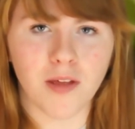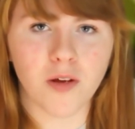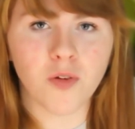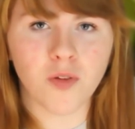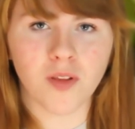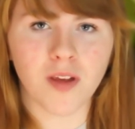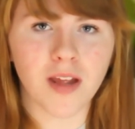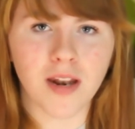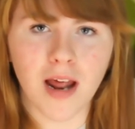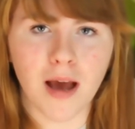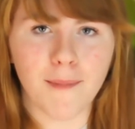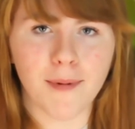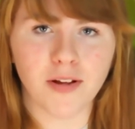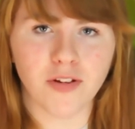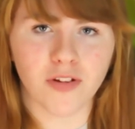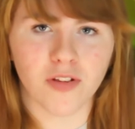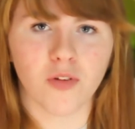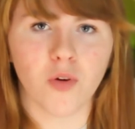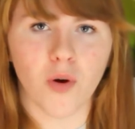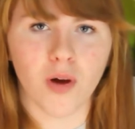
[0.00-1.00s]
They're seeing how
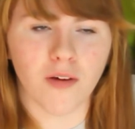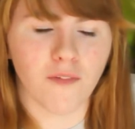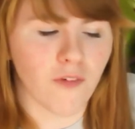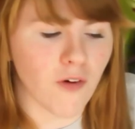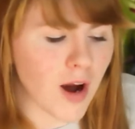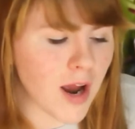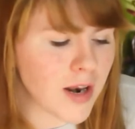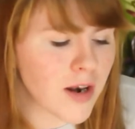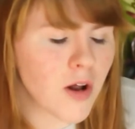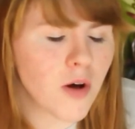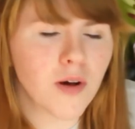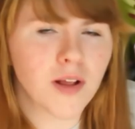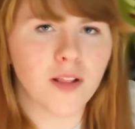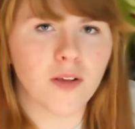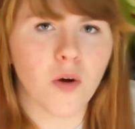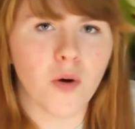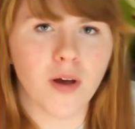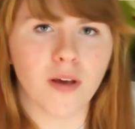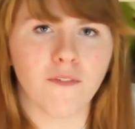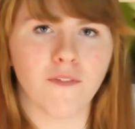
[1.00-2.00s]
much it's going for. I know it's
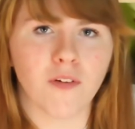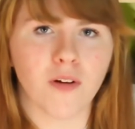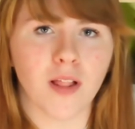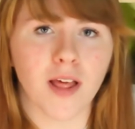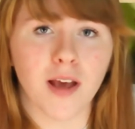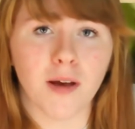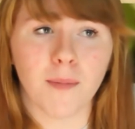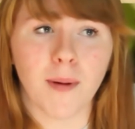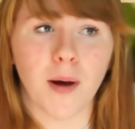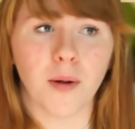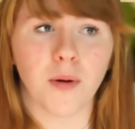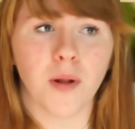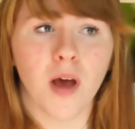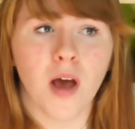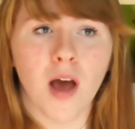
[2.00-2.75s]
going for like around